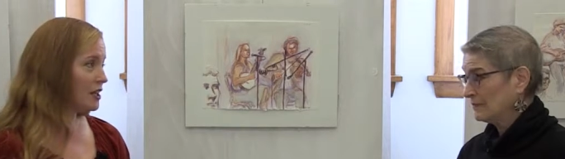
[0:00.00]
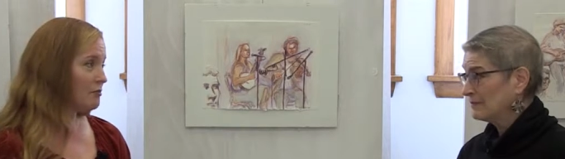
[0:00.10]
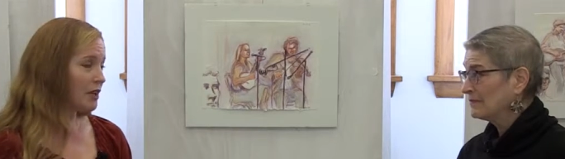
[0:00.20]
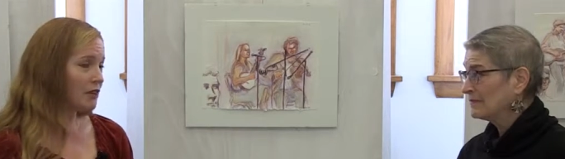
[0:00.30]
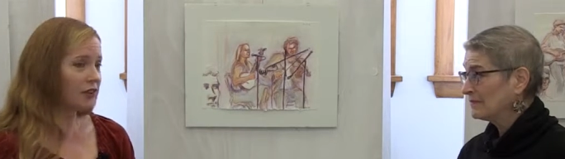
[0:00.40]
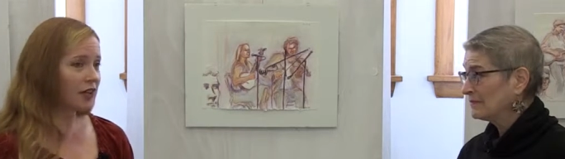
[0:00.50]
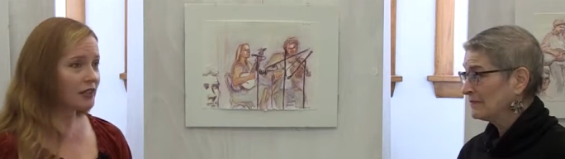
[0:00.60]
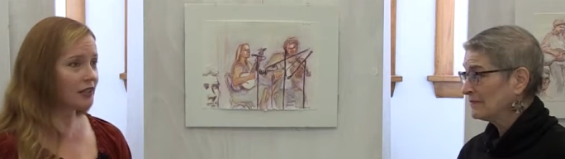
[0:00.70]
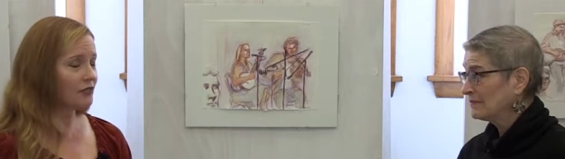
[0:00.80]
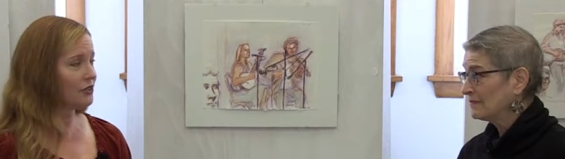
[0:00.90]
Speaker 1: But I find
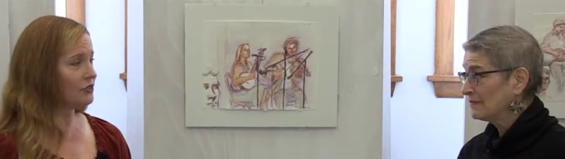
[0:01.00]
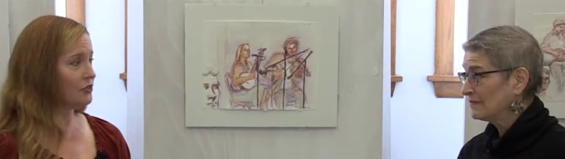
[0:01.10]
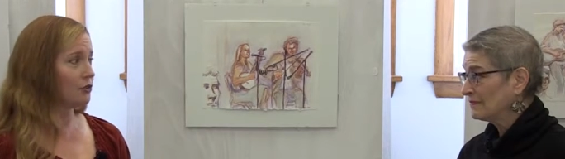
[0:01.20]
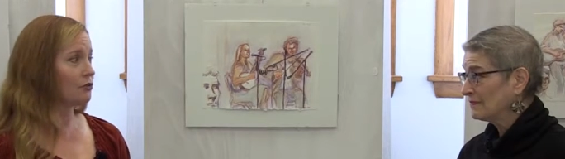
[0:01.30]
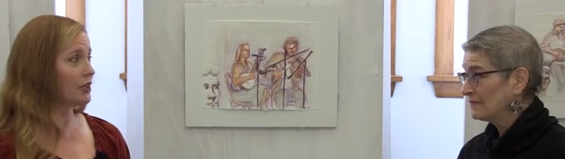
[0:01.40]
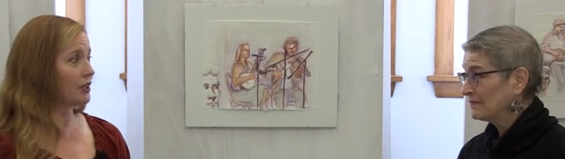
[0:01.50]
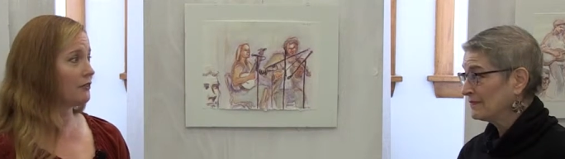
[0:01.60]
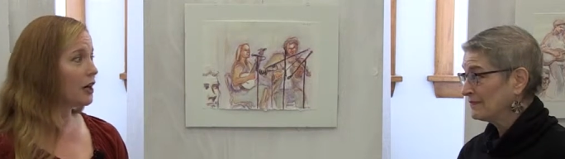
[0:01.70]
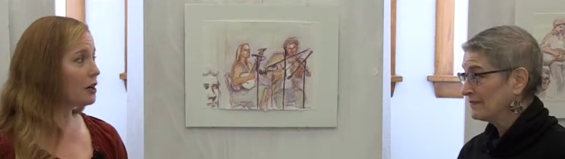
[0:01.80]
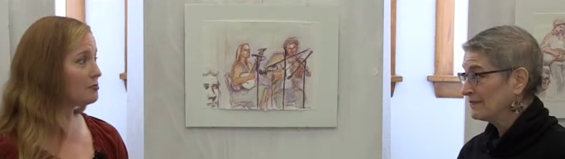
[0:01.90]
that if you don't give
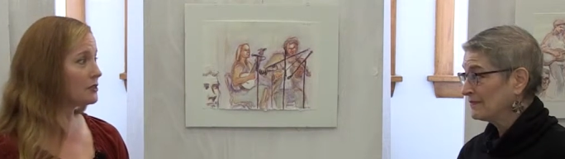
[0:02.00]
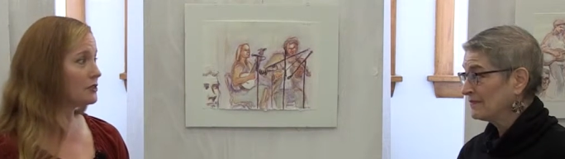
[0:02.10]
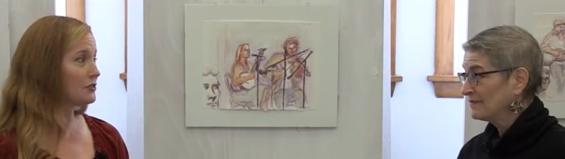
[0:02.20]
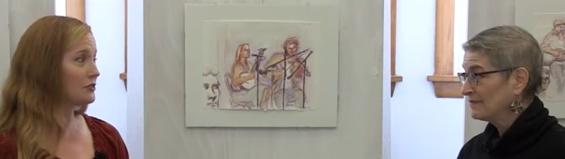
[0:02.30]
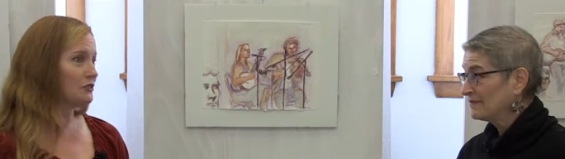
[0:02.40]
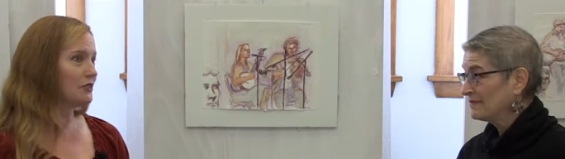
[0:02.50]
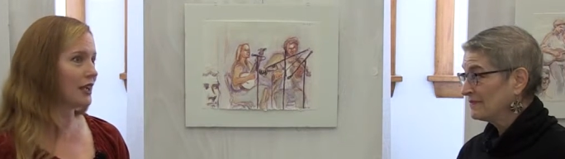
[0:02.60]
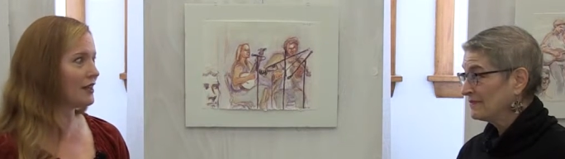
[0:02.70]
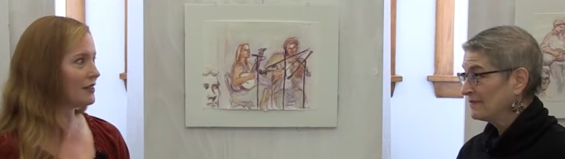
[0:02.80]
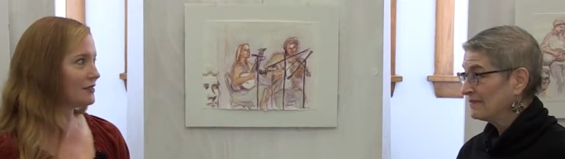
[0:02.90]
up, you, you
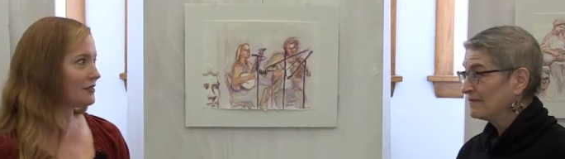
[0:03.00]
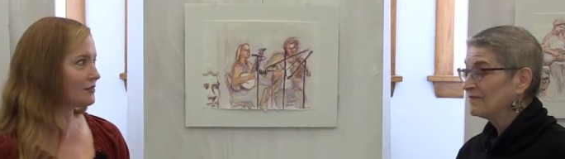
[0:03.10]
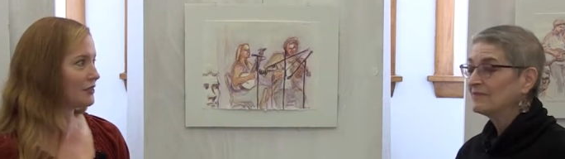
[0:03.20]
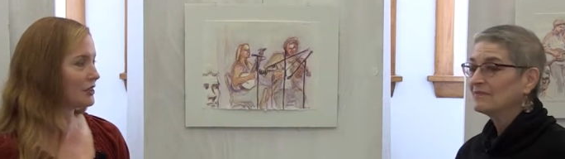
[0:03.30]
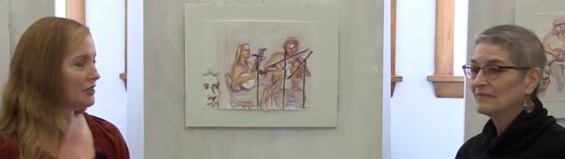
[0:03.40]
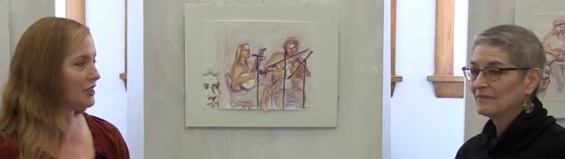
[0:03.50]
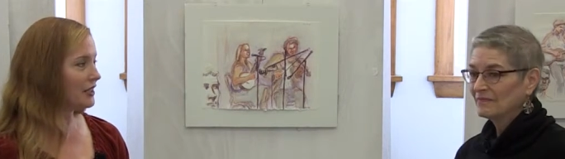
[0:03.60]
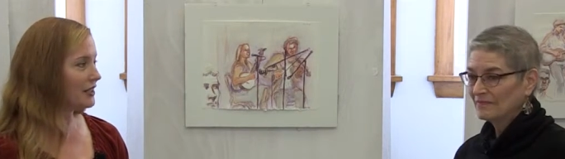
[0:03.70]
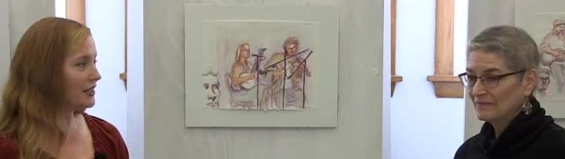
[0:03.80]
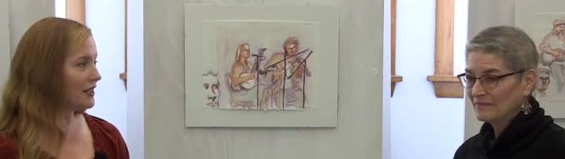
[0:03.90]
get what you need.